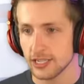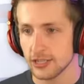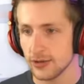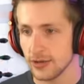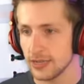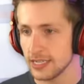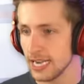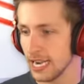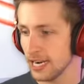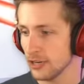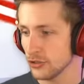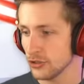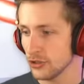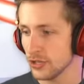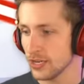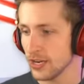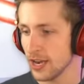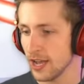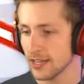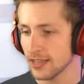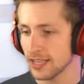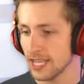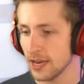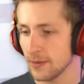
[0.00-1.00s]
So it's actually
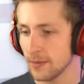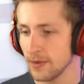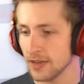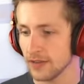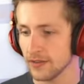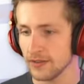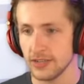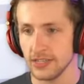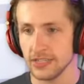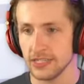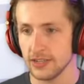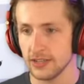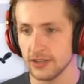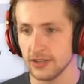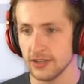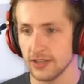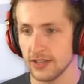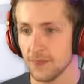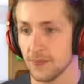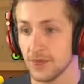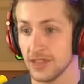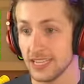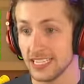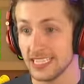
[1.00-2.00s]
not that big of a deal.
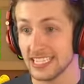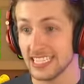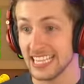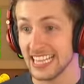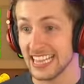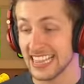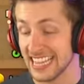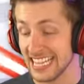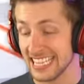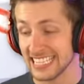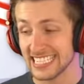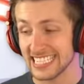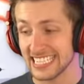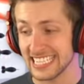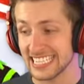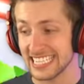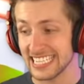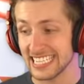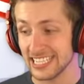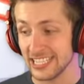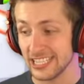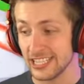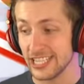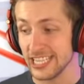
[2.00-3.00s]
This this is
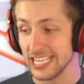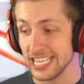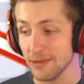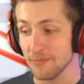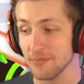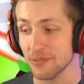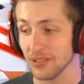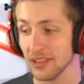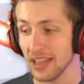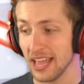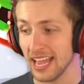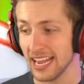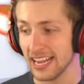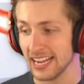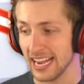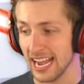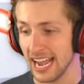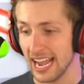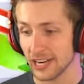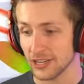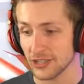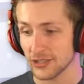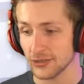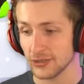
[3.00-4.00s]
the play,
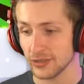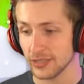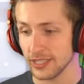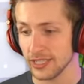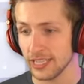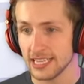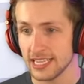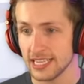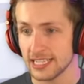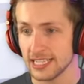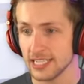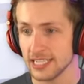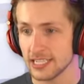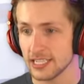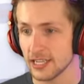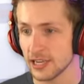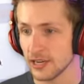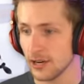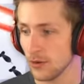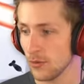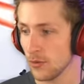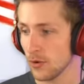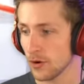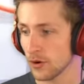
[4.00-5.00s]
actually. This is going
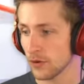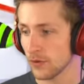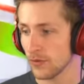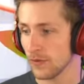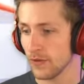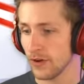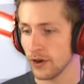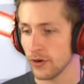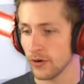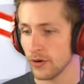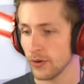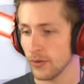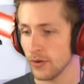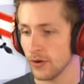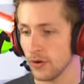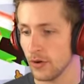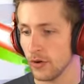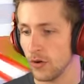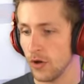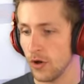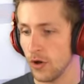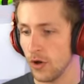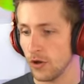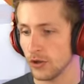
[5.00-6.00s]
to work very well.
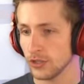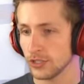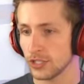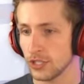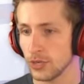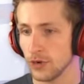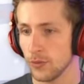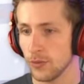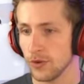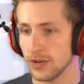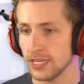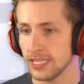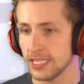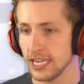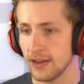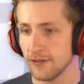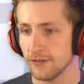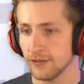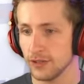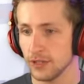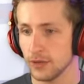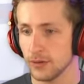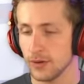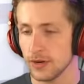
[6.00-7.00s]
Also, we
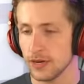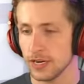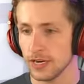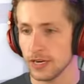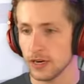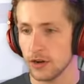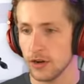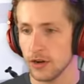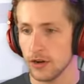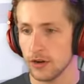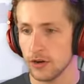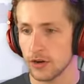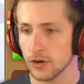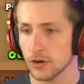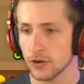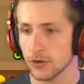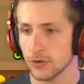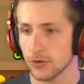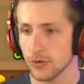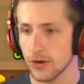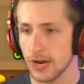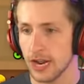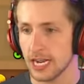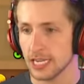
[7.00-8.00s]
definitely want it on our
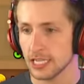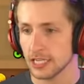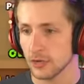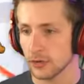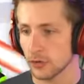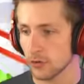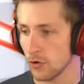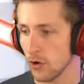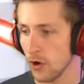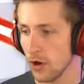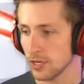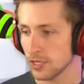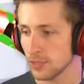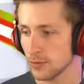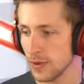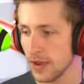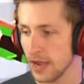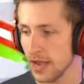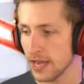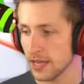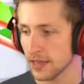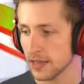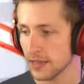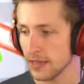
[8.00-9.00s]
cross, cross
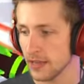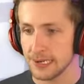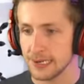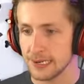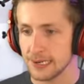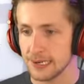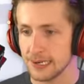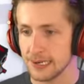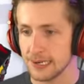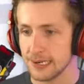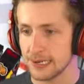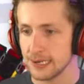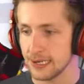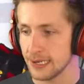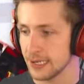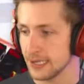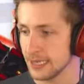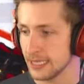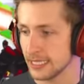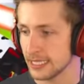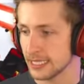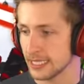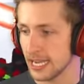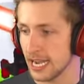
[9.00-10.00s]
path. Da, da, da,
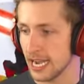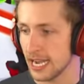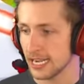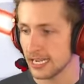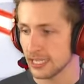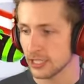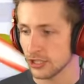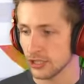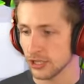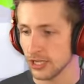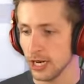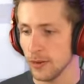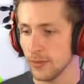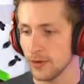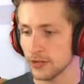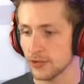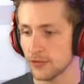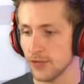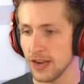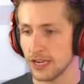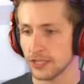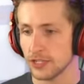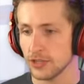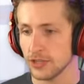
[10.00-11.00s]
this guy, because look at how much
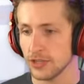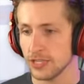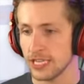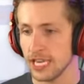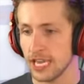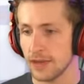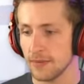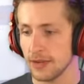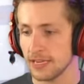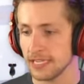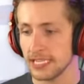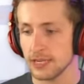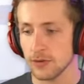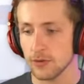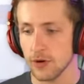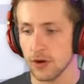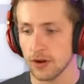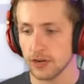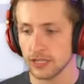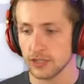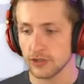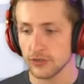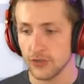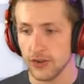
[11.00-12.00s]
faster the MAD
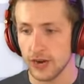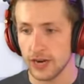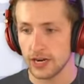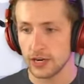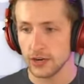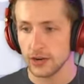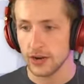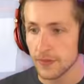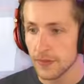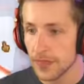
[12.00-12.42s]
rockets fire.